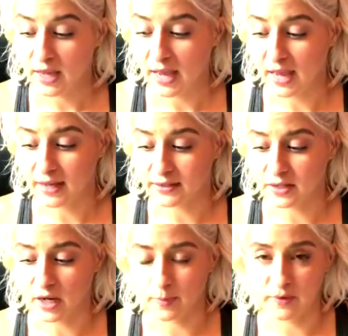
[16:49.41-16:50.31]
And
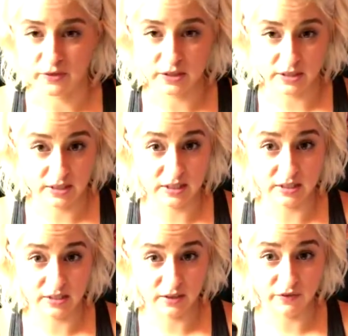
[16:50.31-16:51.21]
if it's
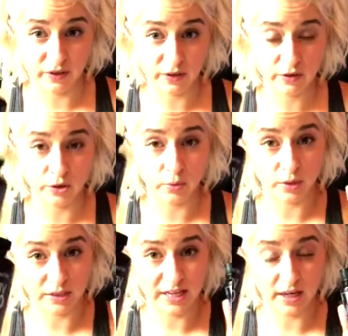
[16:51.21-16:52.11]
severe, you
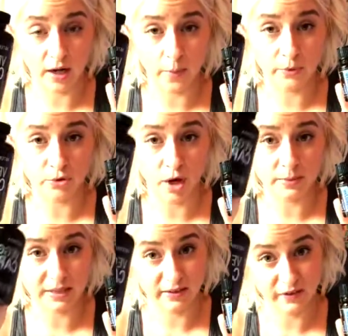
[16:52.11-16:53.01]
want to take a couple
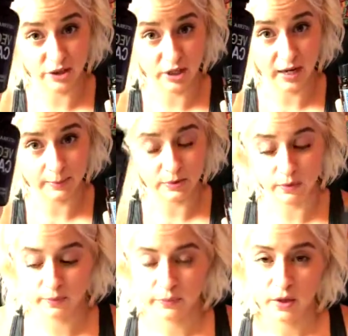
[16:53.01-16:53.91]
drops in a veggie capsule,
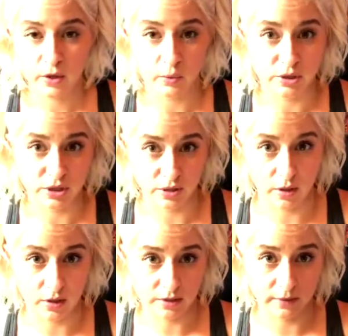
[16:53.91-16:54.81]
which is
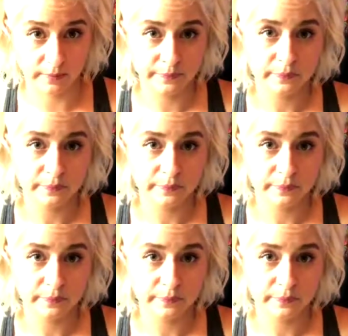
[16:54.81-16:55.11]
awesome.